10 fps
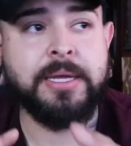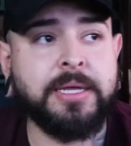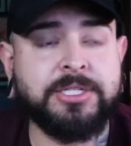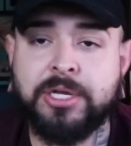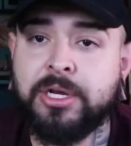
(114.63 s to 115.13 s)

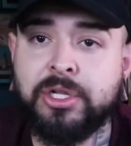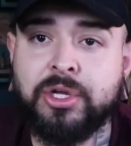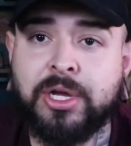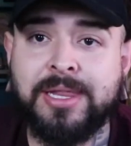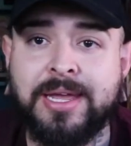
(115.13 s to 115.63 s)
It's gonna
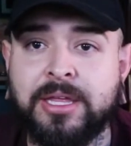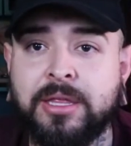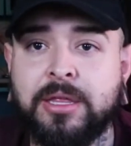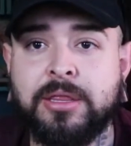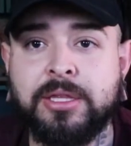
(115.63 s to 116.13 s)
look like
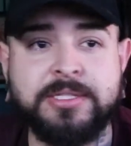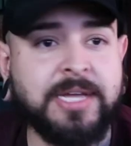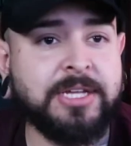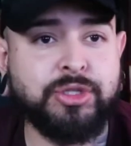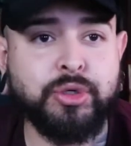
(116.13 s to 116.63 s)
the
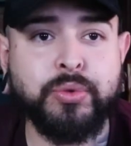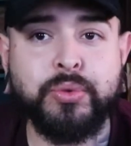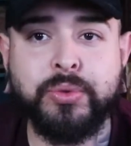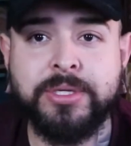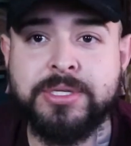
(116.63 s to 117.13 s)

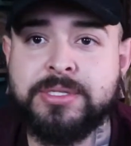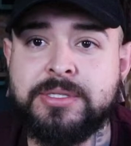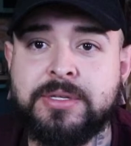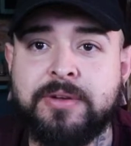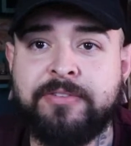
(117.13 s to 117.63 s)
tattoo
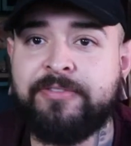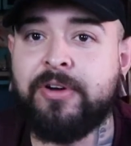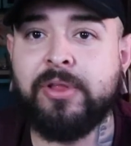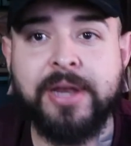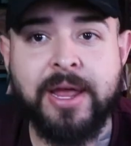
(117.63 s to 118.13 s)
is
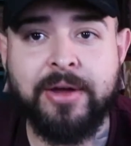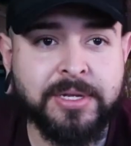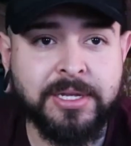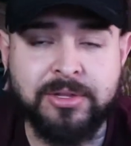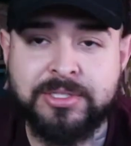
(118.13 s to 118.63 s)
falling out.
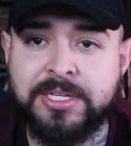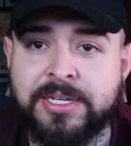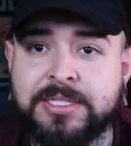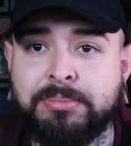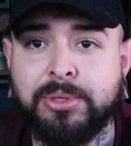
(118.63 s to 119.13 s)
It looks like
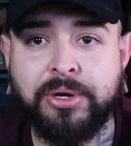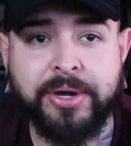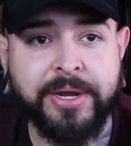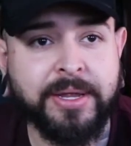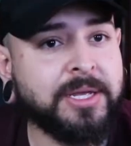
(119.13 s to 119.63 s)
it's blurry.